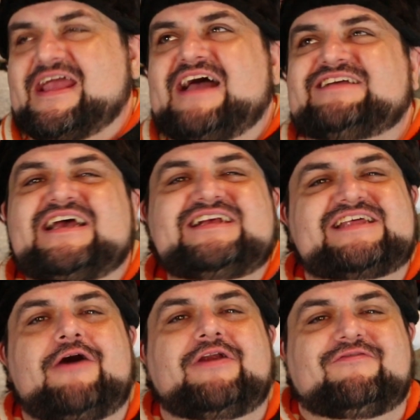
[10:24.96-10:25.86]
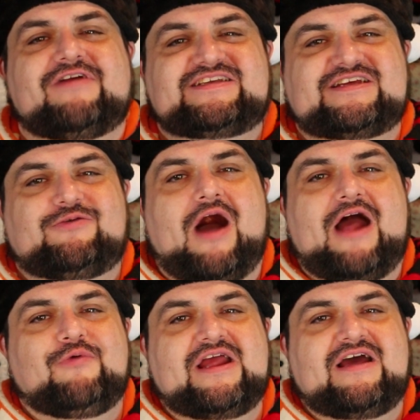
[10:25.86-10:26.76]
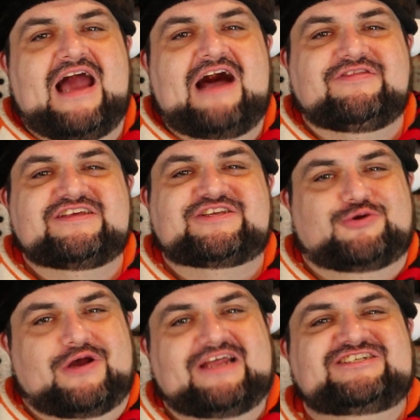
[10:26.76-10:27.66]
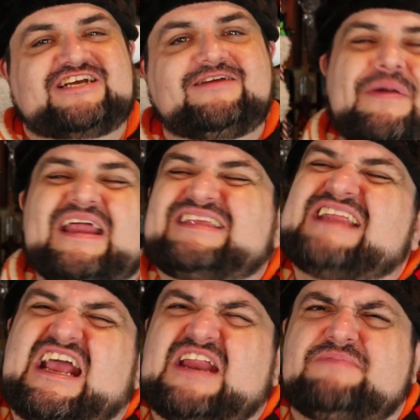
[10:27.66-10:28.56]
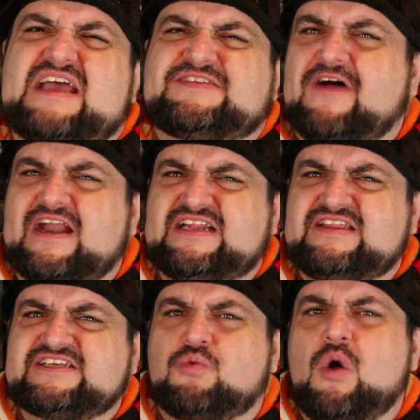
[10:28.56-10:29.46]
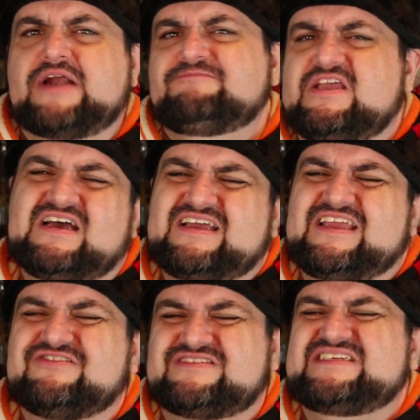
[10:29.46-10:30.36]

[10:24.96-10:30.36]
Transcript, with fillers: because he's the only reason why we allowed this trilogy. But he's not going to be as fun in this one. Yeah, you'll